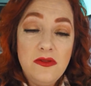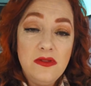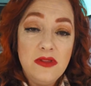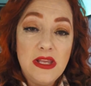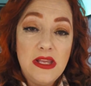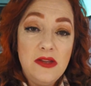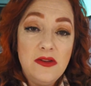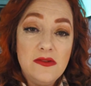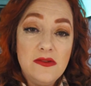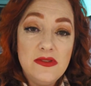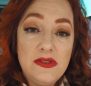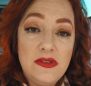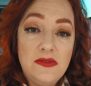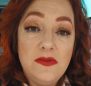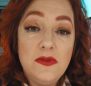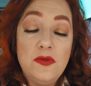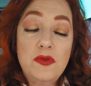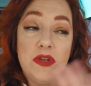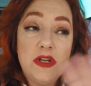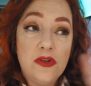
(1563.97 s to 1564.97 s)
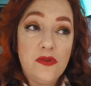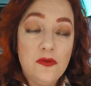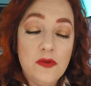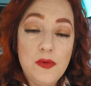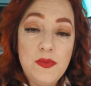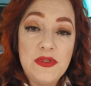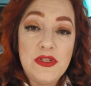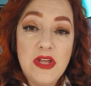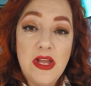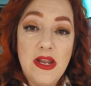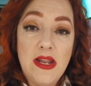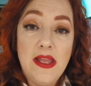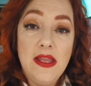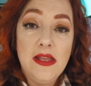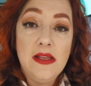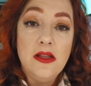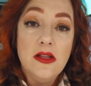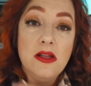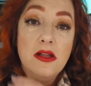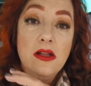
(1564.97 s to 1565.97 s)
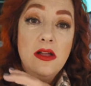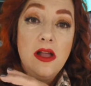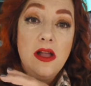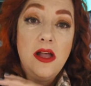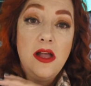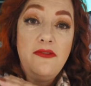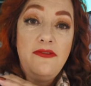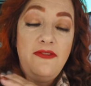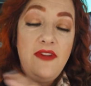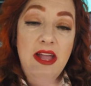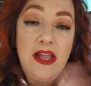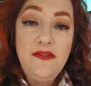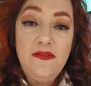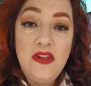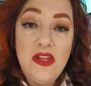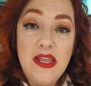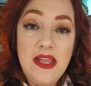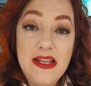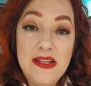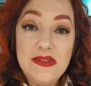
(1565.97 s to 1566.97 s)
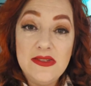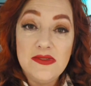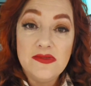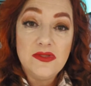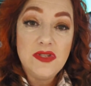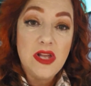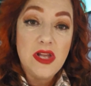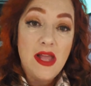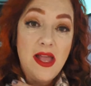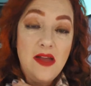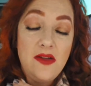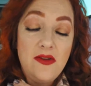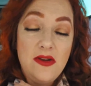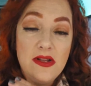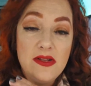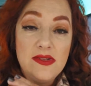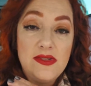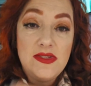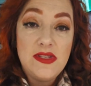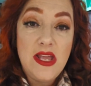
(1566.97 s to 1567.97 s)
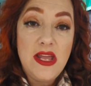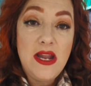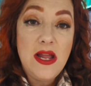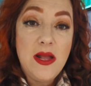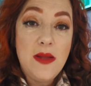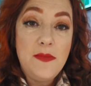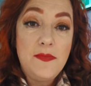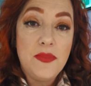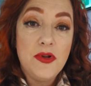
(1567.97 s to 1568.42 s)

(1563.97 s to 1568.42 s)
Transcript: goes through in a group setting 5 days to how to set up